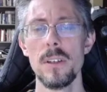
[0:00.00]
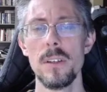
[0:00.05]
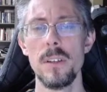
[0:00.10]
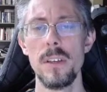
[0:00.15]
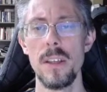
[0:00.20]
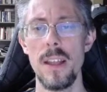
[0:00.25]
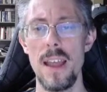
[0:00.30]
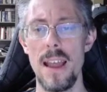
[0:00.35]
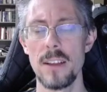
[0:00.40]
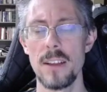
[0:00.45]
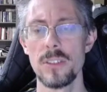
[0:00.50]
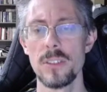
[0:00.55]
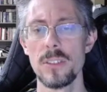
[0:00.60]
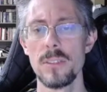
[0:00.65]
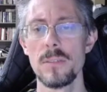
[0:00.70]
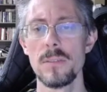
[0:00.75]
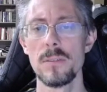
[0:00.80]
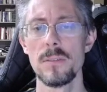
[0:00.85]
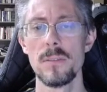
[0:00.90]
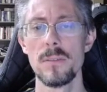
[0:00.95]

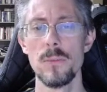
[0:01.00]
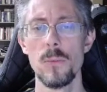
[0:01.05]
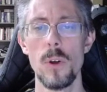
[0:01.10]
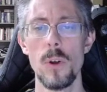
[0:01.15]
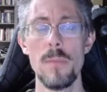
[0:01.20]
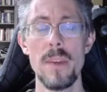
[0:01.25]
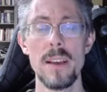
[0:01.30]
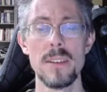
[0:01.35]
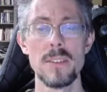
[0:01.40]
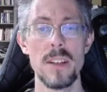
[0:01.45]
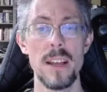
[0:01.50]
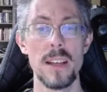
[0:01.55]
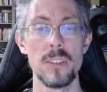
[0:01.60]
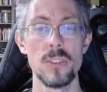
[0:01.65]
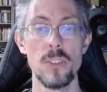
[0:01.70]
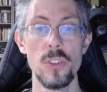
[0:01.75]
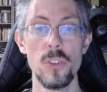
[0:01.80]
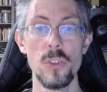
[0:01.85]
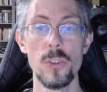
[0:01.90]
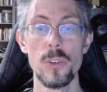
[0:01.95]
inaction, what makes an
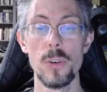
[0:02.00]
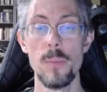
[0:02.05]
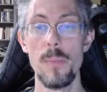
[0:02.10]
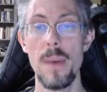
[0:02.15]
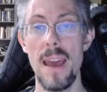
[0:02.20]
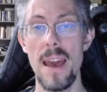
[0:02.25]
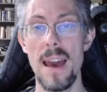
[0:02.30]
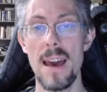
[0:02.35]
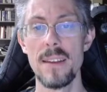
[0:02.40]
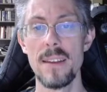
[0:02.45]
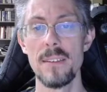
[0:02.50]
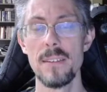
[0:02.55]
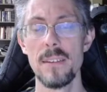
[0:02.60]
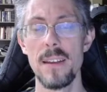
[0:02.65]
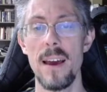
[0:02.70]
action good or bad,